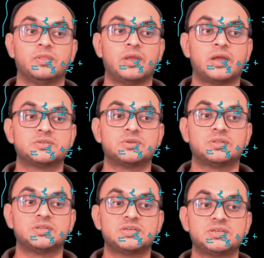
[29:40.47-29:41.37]
And so
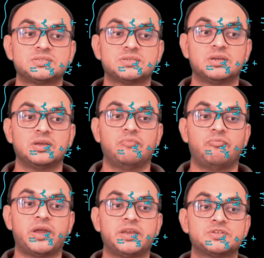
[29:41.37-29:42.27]
this is
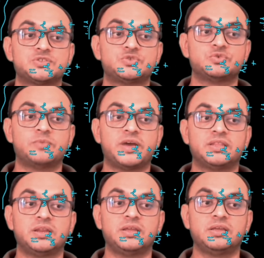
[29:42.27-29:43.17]
minus 2 by
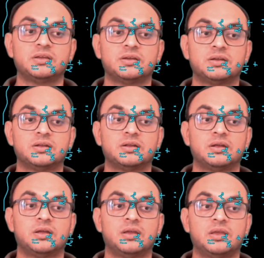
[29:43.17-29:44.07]
3
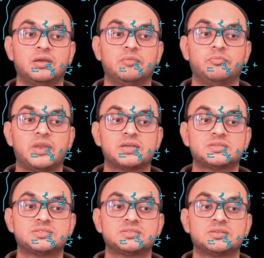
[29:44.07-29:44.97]

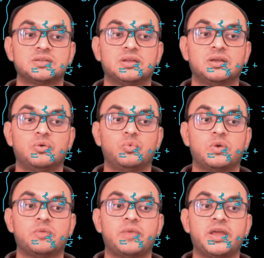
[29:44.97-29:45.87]
plus
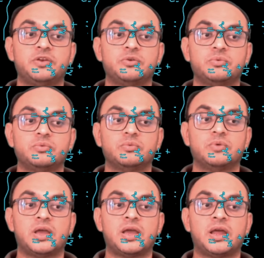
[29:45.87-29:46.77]
1 by 2
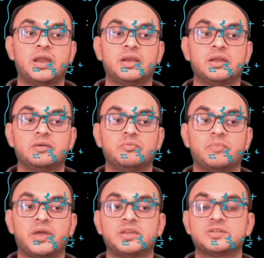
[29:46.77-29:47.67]
and
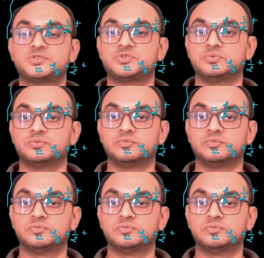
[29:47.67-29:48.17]
minus 2.